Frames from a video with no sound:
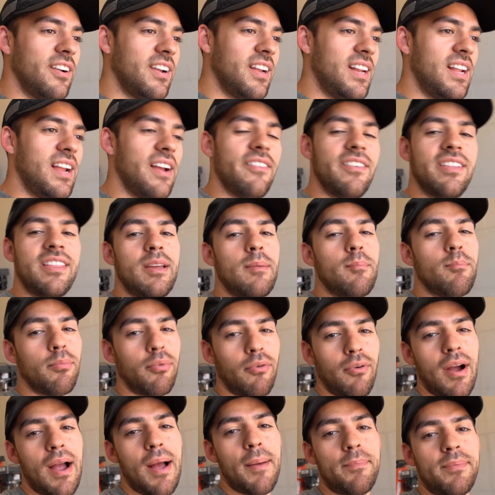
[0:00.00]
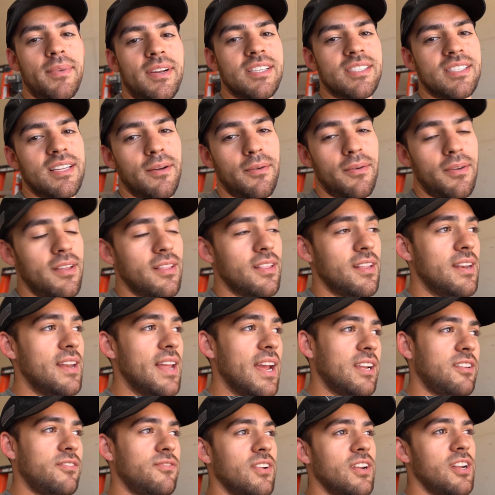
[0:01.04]
getting everything prepped, because then in the
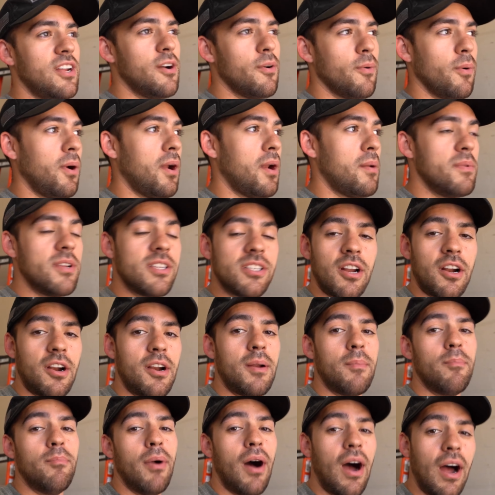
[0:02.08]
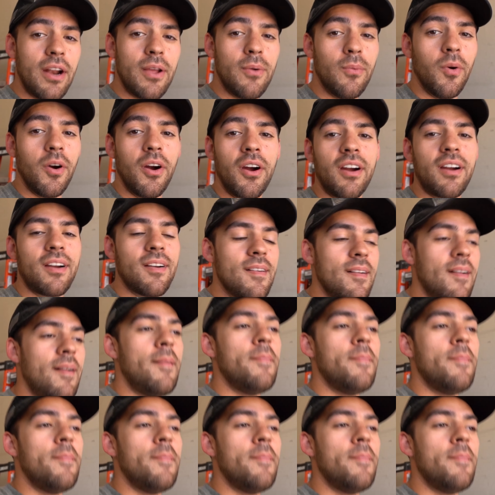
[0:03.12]
next video we're gonna be starting body work.